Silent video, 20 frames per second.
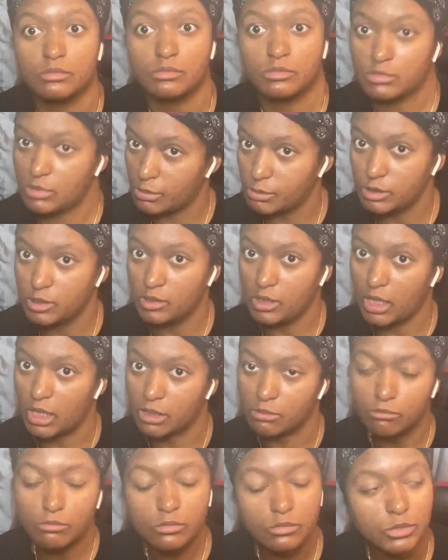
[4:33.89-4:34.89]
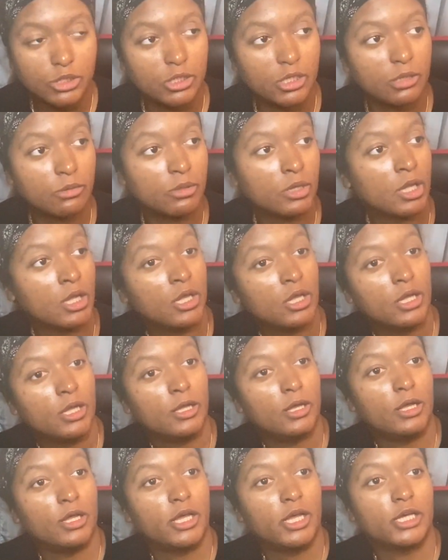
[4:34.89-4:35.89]
let me do that,
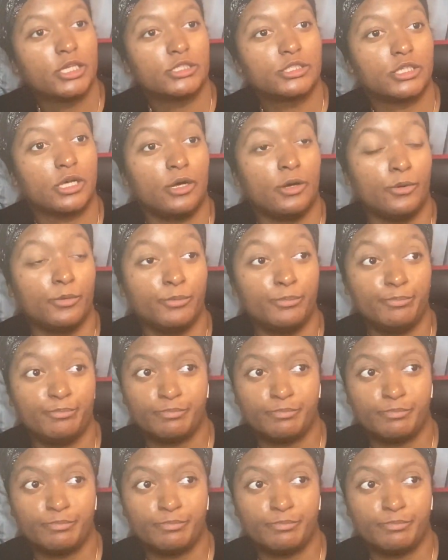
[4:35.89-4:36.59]
So